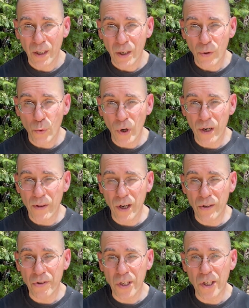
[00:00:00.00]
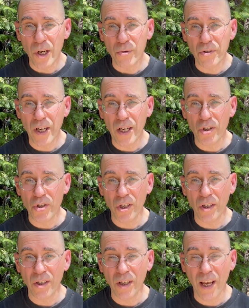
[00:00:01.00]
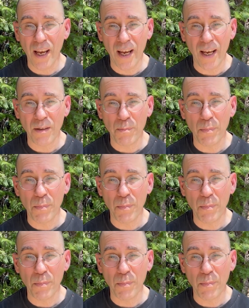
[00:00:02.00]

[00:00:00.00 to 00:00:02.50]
where their denotation can't